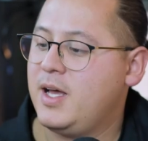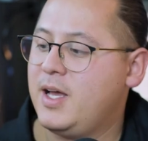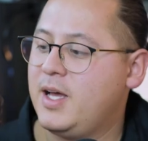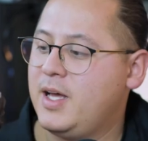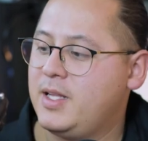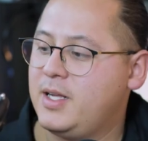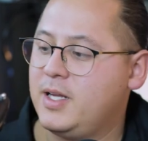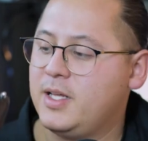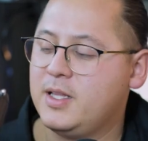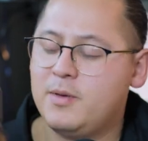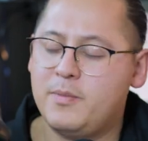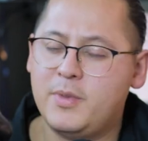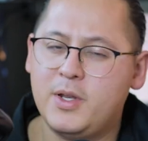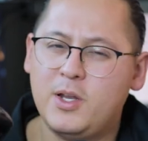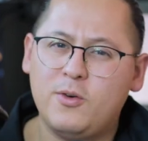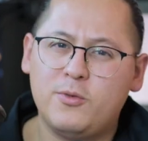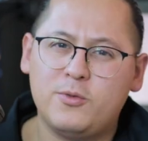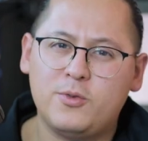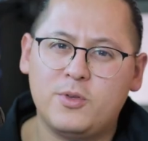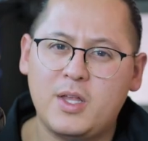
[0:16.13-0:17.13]
and in the
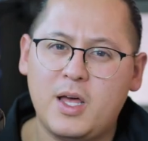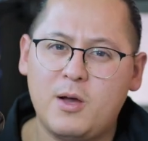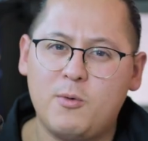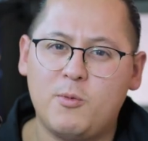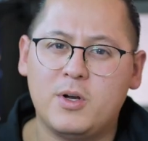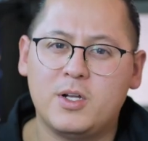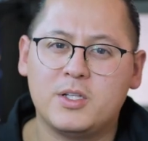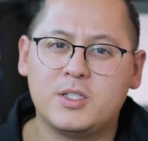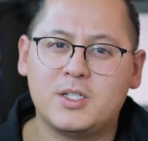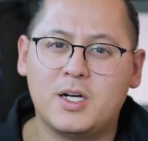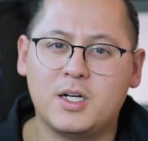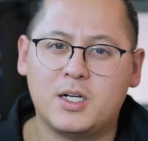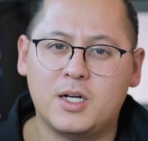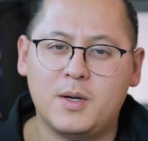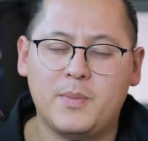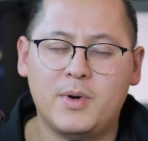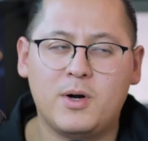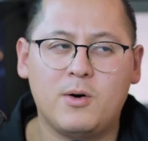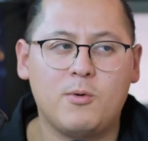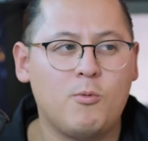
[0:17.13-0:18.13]
video of today, I want to talk
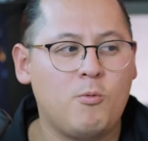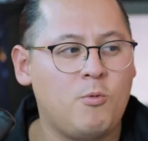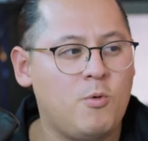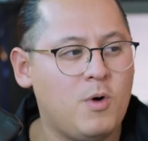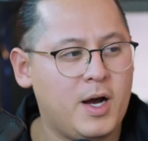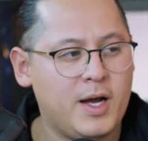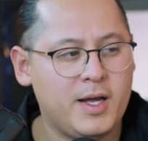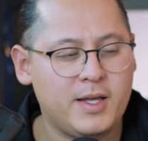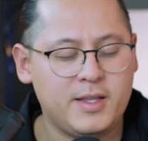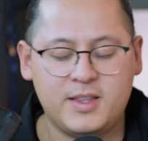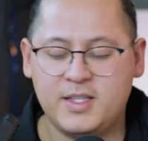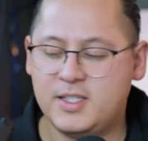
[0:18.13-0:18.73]
about why